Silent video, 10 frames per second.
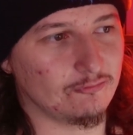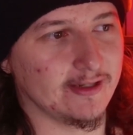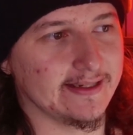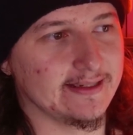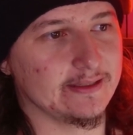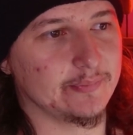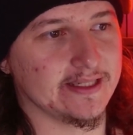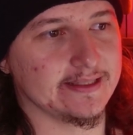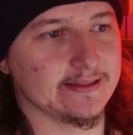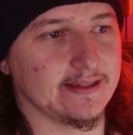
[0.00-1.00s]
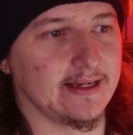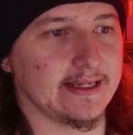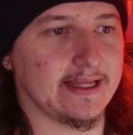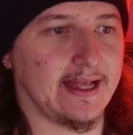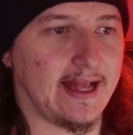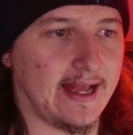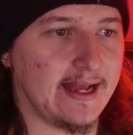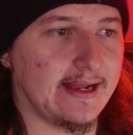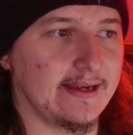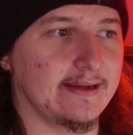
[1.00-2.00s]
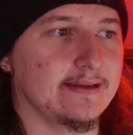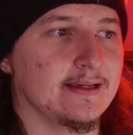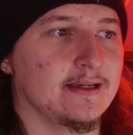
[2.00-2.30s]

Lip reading: really being like, hey,